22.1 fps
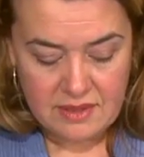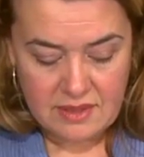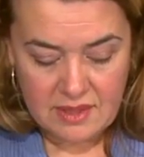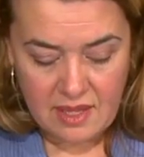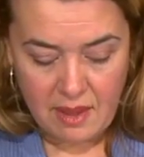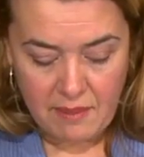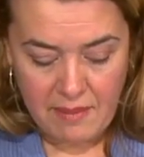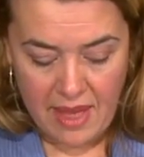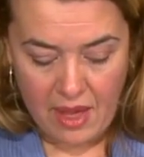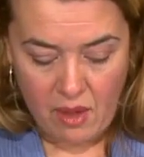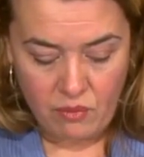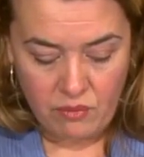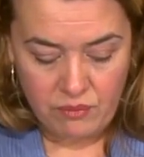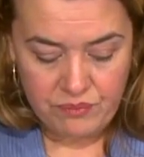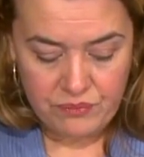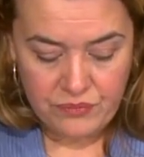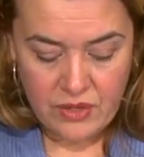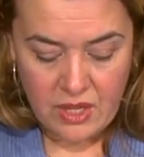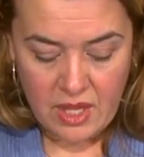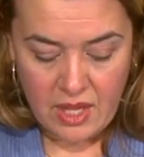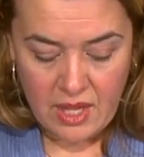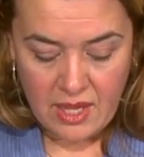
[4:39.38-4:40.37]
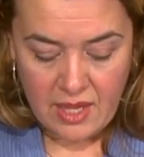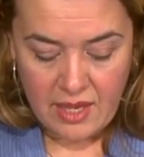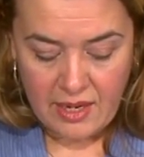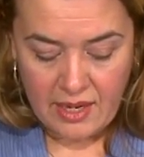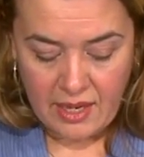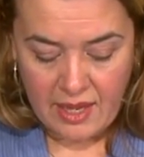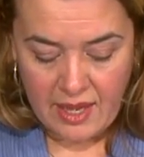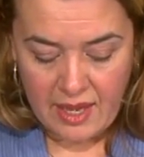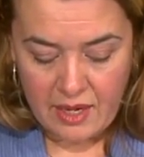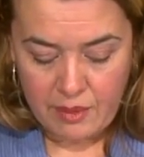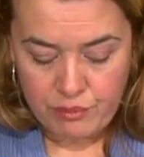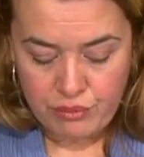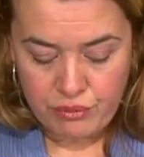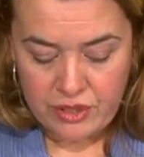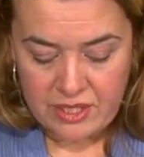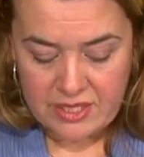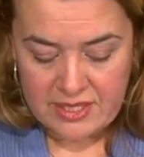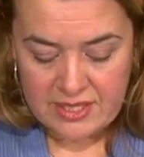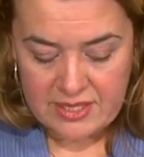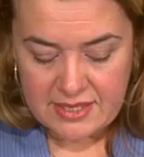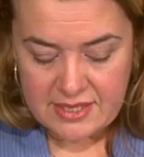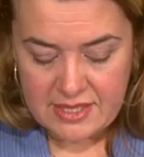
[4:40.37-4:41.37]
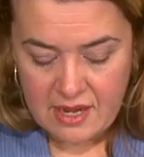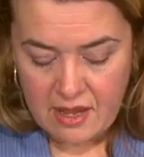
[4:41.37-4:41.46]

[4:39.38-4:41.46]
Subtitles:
that's come out. And I kind of press it